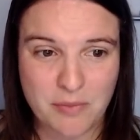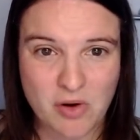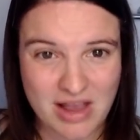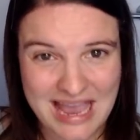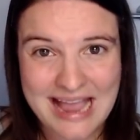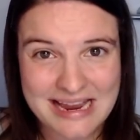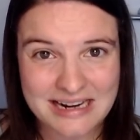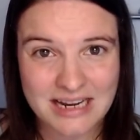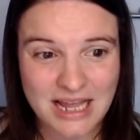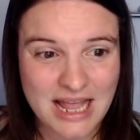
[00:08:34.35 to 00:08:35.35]
But
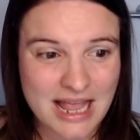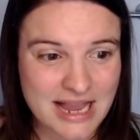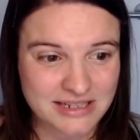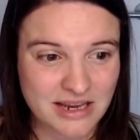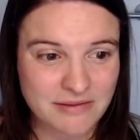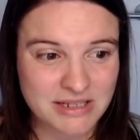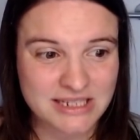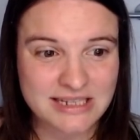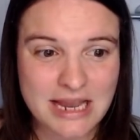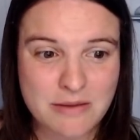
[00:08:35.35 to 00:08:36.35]
again, it's going
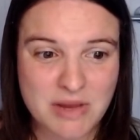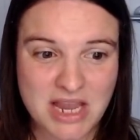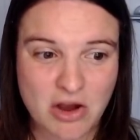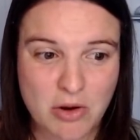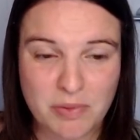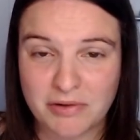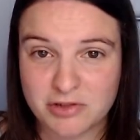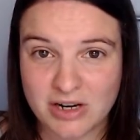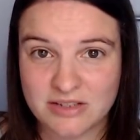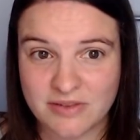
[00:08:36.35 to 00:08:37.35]
to take me a couple of
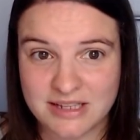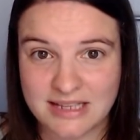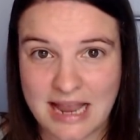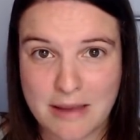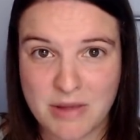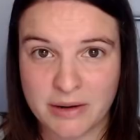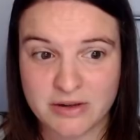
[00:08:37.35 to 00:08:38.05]
transfers to get him in,